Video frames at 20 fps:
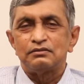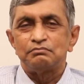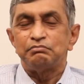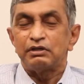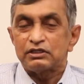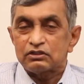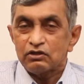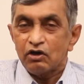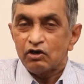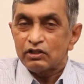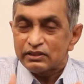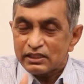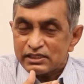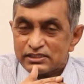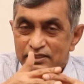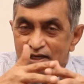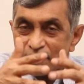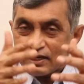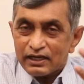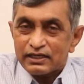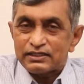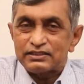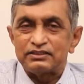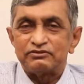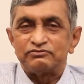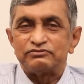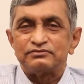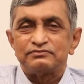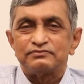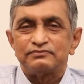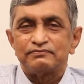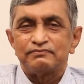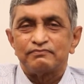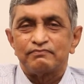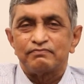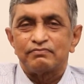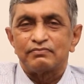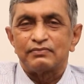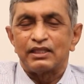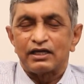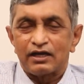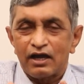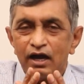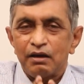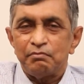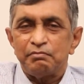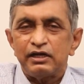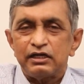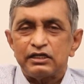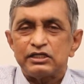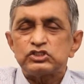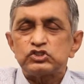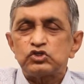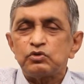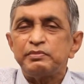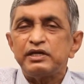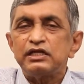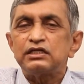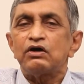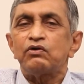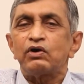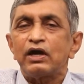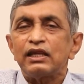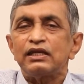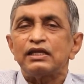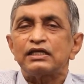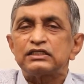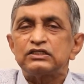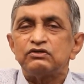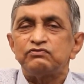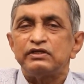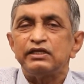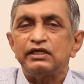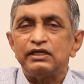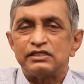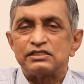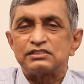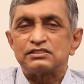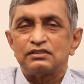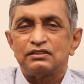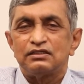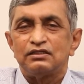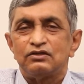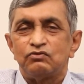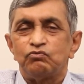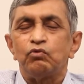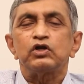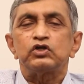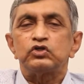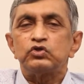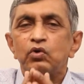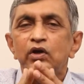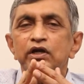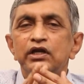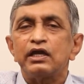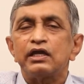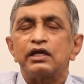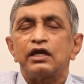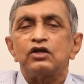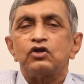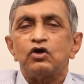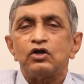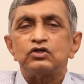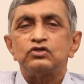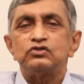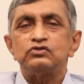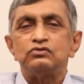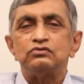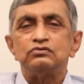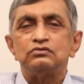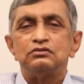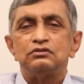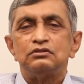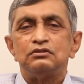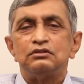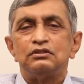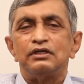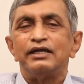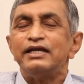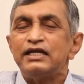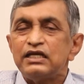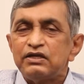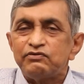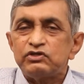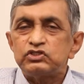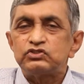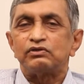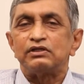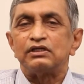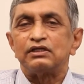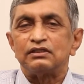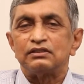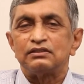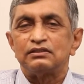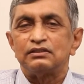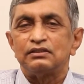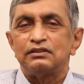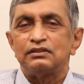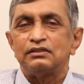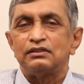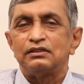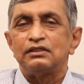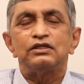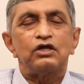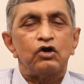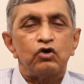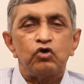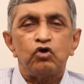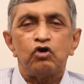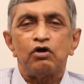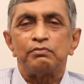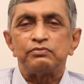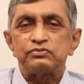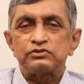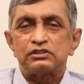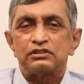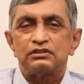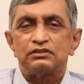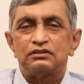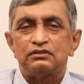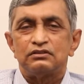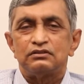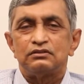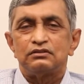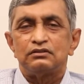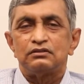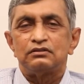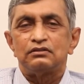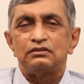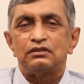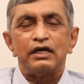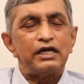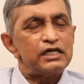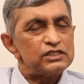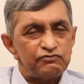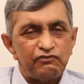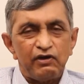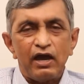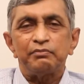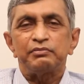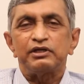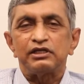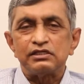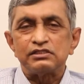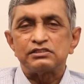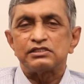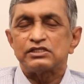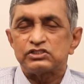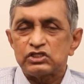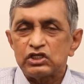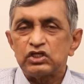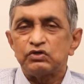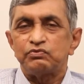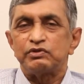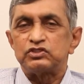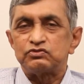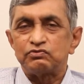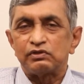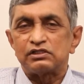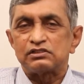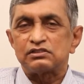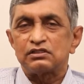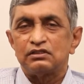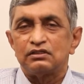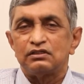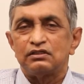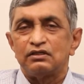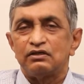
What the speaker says: but on this collective, the government is to meet our collective needs, what you and I cannot do individually in our homes, as families, as individuals.